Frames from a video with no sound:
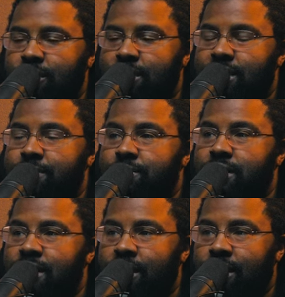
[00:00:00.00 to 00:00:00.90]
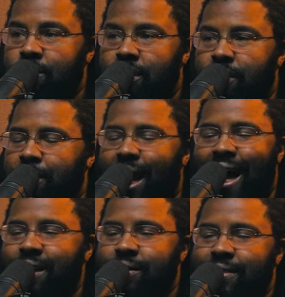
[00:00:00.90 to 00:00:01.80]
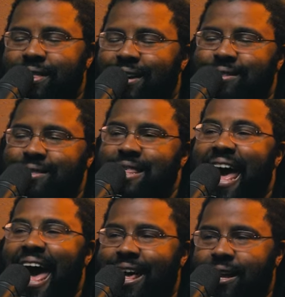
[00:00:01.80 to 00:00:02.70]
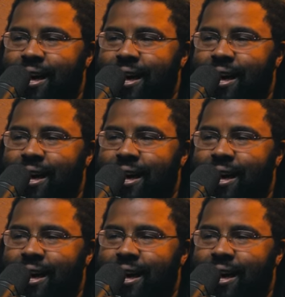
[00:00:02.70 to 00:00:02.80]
DMZ, we could, but I don't even think it's that.